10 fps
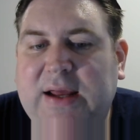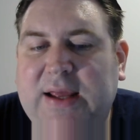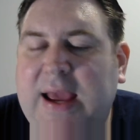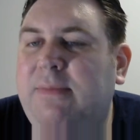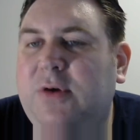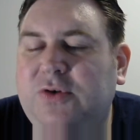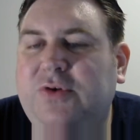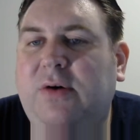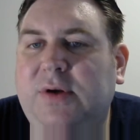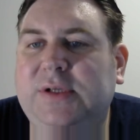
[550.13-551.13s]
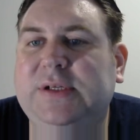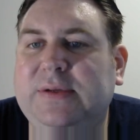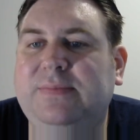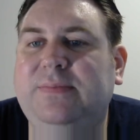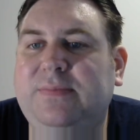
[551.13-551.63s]
game controllers
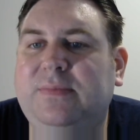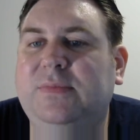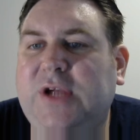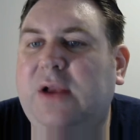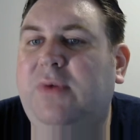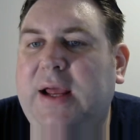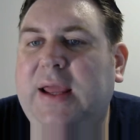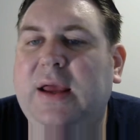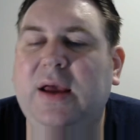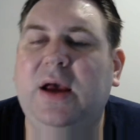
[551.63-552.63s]
generally,